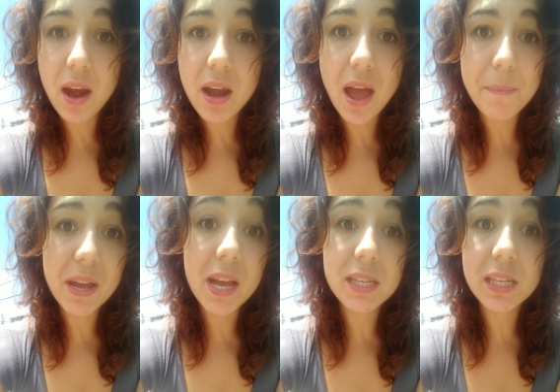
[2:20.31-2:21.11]
not
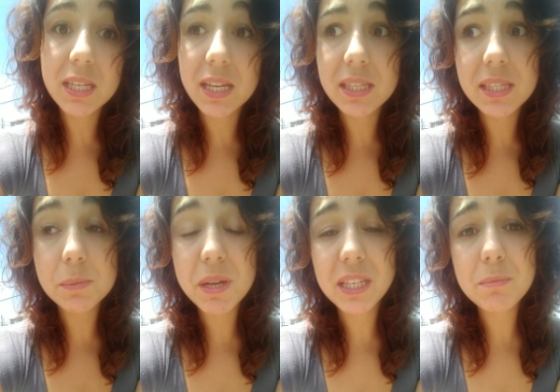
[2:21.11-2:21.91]
because it doesn't
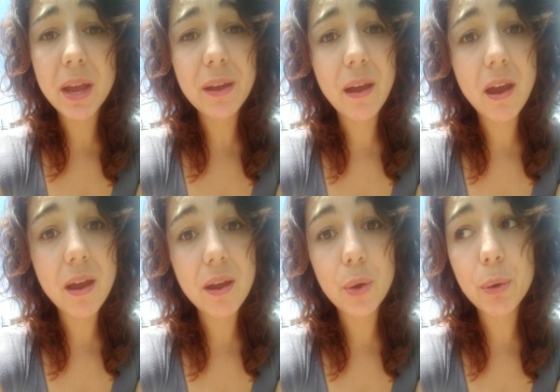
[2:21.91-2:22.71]
speak to my
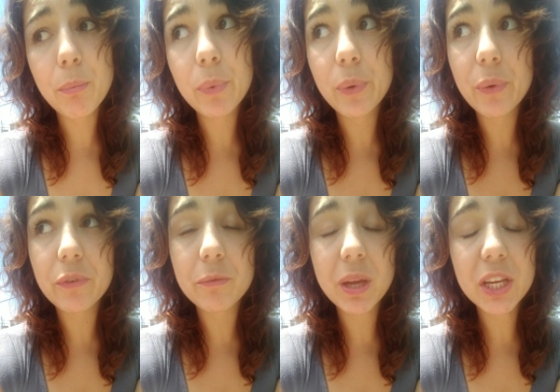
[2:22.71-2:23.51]
heart or
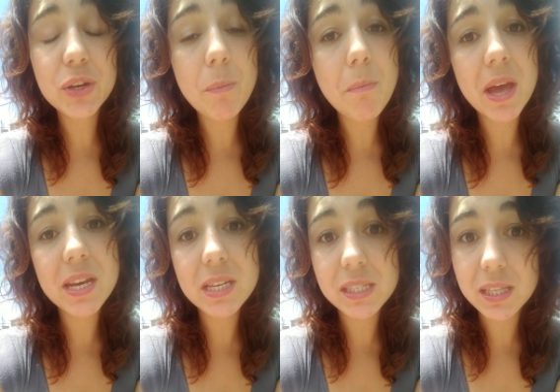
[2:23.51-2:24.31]
move me
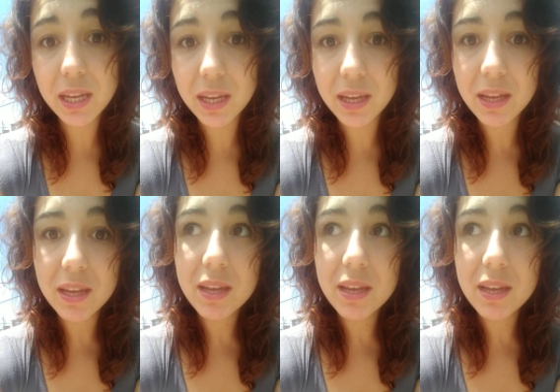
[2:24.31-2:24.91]
tremendously,